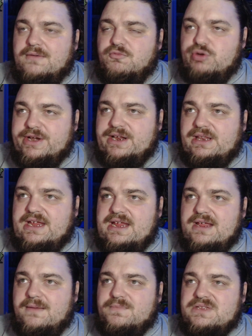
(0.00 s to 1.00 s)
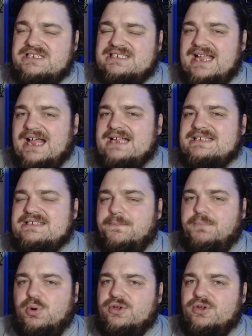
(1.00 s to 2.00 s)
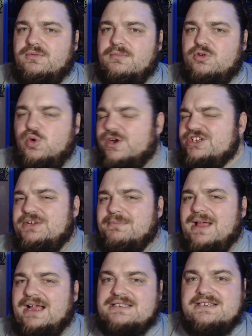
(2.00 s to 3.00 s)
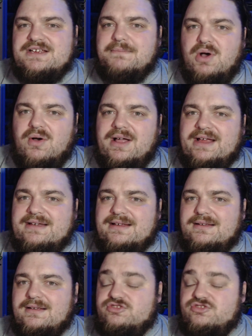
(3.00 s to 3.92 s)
really starts to put question marks in your mind.